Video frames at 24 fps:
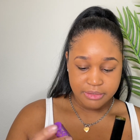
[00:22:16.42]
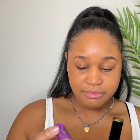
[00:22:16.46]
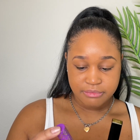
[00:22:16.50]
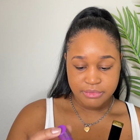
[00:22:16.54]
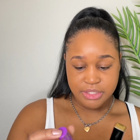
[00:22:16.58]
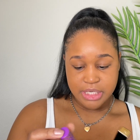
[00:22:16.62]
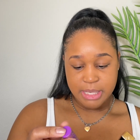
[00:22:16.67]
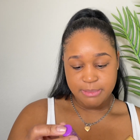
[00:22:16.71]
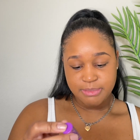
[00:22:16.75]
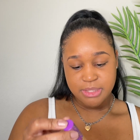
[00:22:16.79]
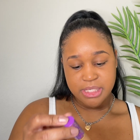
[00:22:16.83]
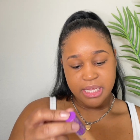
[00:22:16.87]

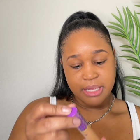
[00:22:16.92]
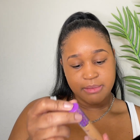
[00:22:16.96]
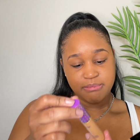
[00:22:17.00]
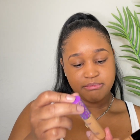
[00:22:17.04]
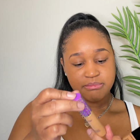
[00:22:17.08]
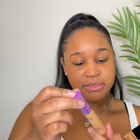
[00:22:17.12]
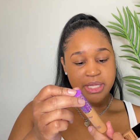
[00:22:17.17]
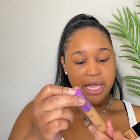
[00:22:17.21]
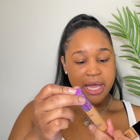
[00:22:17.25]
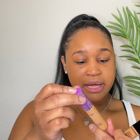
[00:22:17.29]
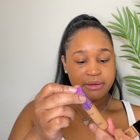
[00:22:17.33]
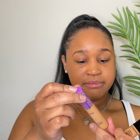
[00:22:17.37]
Shape Tape,
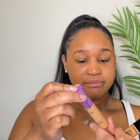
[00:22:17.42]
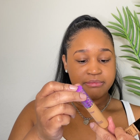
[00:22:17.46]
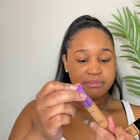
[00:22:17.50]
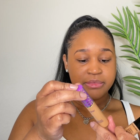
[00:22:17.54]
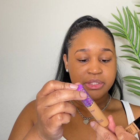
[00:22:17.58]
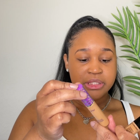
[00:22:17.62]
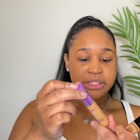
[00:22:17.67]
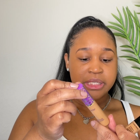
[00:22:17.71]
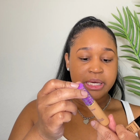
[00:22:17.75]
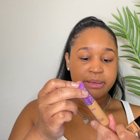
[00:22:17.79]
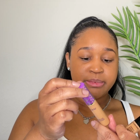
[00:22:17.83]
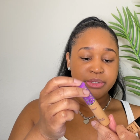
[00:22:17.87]
yeah.
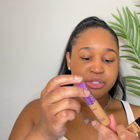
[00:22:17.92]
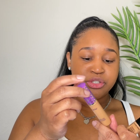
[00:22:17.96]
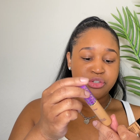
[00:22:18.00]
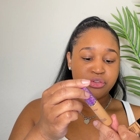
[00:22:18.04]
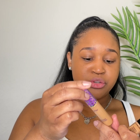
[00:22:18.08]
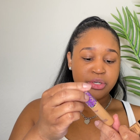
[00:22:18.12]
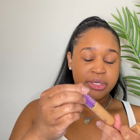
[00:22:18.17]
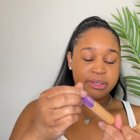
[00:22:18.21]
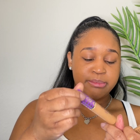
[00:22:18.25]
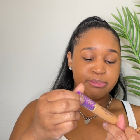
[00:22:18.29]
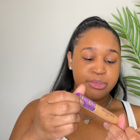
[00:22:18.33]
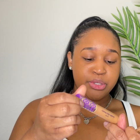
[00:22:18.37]
Double
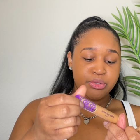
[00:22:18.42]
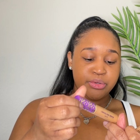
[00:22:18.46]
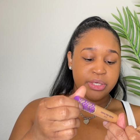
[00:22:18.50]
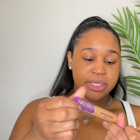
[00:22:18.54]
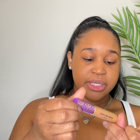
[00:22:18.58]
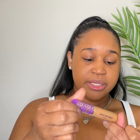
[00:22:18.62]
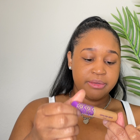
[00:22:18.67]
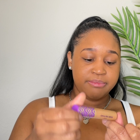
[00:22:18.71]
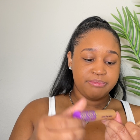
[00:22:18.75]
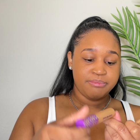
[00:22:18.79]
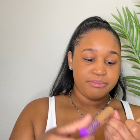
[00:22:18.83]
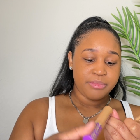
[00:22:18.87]
Duty Beauty.
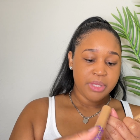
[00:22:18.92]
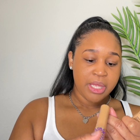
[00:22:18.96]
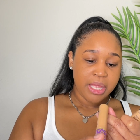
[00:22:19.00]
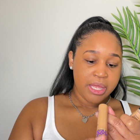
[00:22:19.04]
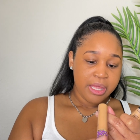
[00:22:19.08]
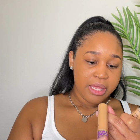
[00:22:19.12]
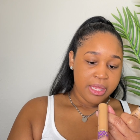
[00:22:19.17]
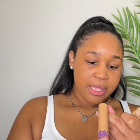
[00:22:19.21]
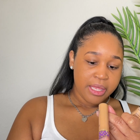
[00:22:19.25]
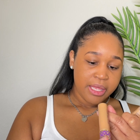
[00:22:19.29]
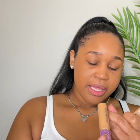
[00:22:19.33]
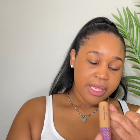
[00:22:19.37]

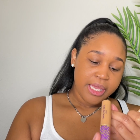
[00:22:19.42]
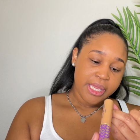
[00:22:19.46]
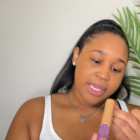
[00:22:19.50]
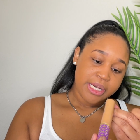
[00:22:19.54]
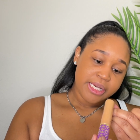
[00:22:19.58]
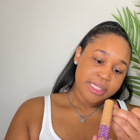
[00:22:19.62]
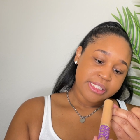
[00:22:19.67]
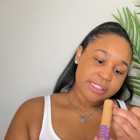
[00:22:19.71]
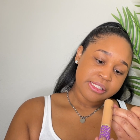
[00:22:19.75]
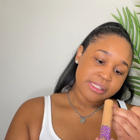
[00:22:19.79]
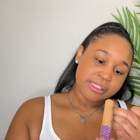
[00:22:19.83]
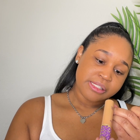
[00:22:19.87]
And
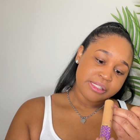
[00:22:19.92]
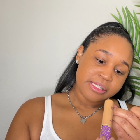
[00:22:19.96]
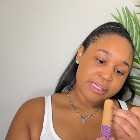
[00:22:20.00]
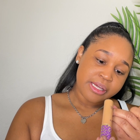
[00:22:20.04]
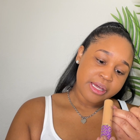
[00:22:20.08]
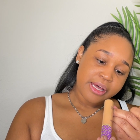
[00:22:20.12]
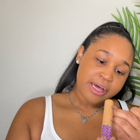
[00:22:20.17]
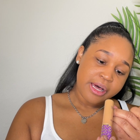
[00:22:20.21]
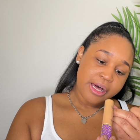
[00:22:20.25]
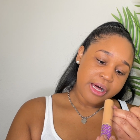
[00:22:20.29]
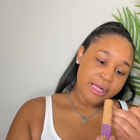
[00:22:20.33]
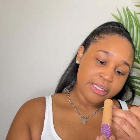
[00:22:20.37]
this is the
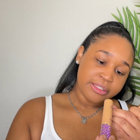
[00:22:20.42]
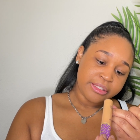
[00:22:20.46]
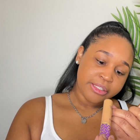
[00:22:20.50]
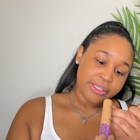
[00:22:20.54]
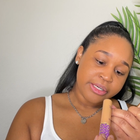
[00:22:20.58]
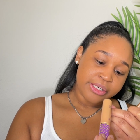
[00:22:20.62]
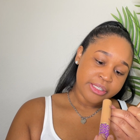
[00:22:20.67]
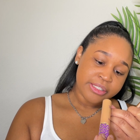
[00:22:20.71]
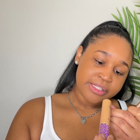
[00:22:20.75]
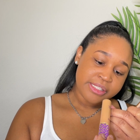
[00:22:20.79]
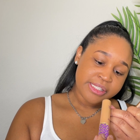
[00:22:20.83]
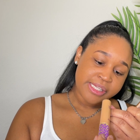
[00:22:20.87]

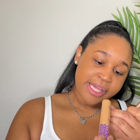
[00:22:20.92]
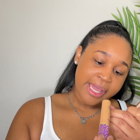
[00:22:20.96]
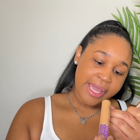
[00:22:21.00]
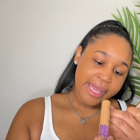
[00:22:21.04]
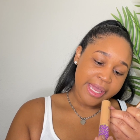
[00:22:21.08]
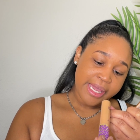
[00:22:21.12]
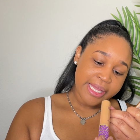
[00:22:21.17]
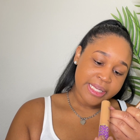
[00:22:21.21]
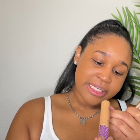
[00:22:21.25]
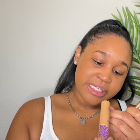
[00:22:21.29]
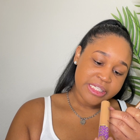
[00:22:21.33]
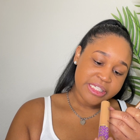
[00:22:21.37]
color
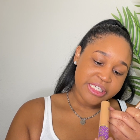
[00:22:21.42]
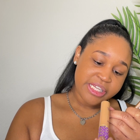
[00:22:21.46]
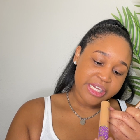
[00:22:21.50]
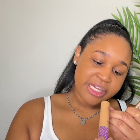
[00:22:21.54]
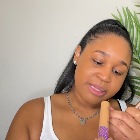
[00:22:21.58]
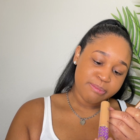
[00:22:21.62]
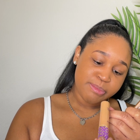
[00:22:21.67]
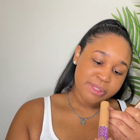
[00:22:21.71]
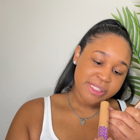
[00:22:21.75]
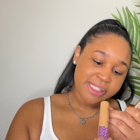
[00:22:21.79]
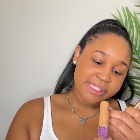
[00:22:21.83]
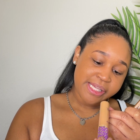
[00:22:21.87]
ten
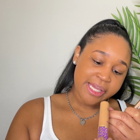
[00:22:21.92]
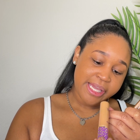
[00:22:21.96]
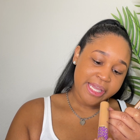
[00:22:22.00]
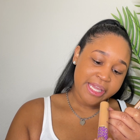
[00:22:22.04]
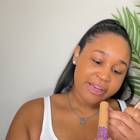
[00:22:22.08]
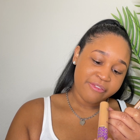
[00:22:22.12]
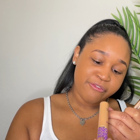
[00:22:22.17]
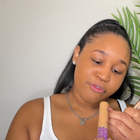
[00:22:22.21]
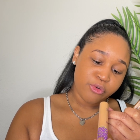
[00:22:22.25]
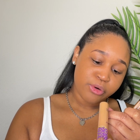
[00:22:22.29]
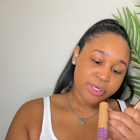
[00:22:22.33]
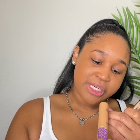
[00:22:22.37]
D ten
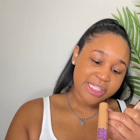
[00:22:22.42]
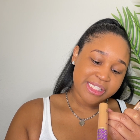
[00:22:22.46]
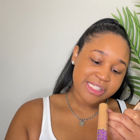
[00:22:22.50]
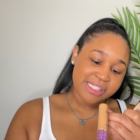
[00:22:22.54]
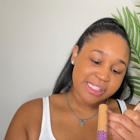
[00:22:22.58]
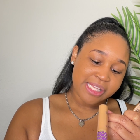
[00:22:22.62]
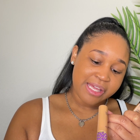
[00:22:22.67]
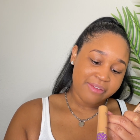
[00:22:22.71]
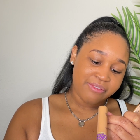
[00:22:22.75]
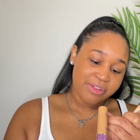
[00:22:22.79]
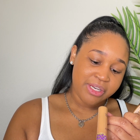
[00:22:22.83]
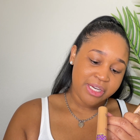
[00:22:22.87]

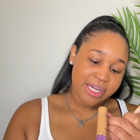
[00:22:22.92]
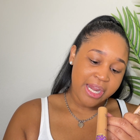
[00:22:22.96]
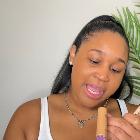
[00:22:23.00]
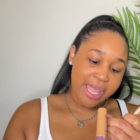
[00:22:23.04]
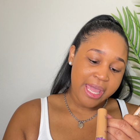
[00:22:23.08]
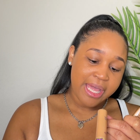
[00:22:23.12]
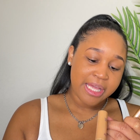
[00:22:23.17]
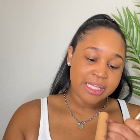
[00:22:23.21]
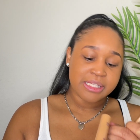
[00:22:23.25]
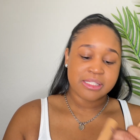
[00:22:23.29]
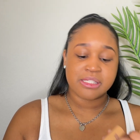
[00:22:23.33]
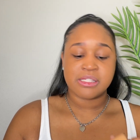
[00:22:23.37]
forty-seven
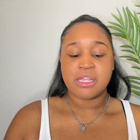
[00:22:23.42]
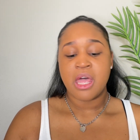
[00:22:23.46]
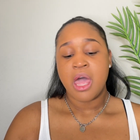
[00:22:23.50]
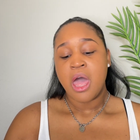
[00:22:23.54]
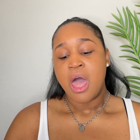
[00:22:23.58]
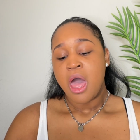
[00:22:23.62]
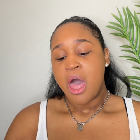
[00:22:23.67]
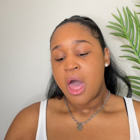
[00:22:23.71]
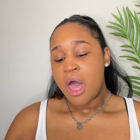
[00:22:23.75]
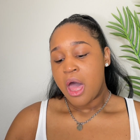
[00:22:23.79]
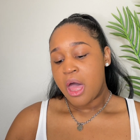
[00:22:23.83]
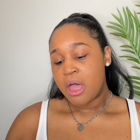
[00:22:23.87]
S.
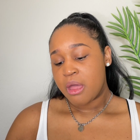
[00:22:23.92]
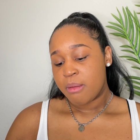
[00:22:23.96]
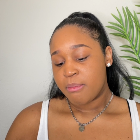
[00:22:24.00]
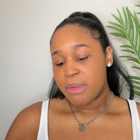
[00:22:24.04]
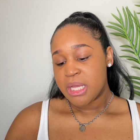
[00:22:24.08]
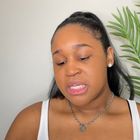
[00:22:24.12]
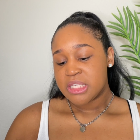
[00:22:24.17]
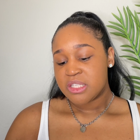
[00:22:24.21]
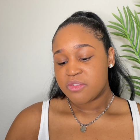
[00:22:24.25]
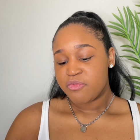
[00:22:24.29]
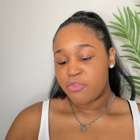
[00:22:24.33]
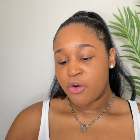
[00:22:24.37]
Um,
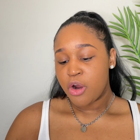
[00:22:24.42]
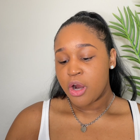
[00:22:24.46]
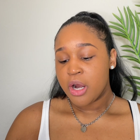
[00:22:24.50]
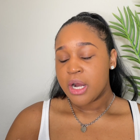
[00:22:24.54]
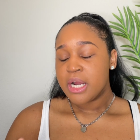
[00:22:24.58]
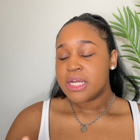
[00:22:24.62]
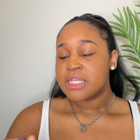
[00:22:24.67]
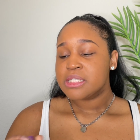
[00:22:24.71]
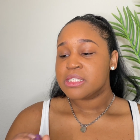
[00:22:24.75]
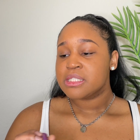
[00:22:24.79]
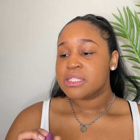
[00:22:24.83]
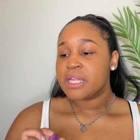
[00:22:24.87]
as far
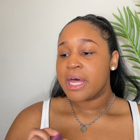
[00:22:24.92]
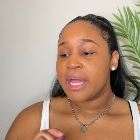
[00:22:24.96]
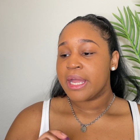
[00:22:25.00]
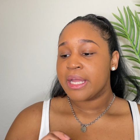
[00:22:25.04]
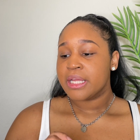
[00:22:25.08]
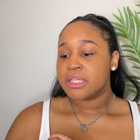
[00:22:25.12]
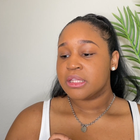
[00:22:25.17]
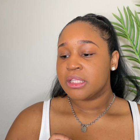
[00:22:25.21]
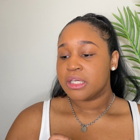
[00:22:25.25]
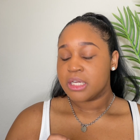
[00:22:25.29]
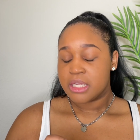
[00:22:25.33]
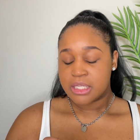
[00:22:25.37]
as like
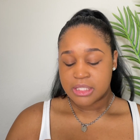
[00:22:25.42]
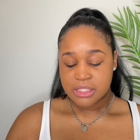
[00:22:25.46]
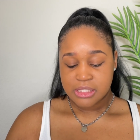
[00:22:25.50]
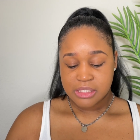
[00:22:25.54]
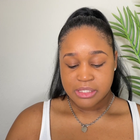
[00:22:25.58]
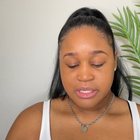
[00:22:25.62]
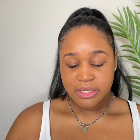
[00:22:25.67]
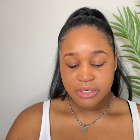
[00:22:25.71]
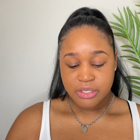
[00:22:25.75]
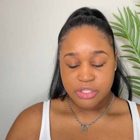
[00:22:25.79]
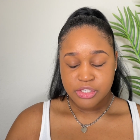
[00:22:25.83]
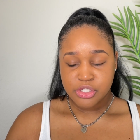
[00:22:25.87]
the
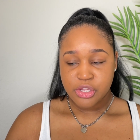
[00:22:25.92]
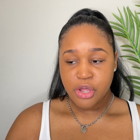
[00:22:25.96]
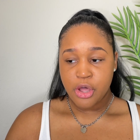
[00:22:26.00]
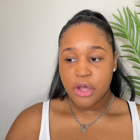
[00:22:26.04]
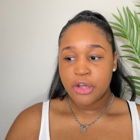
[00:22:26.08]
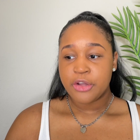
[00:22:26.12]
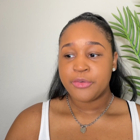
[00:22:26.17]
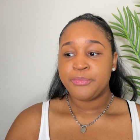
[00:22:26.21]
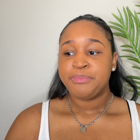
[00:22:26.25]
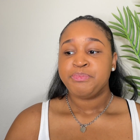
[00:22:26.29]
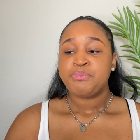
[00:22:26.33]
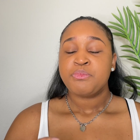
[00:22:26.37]
concealers go,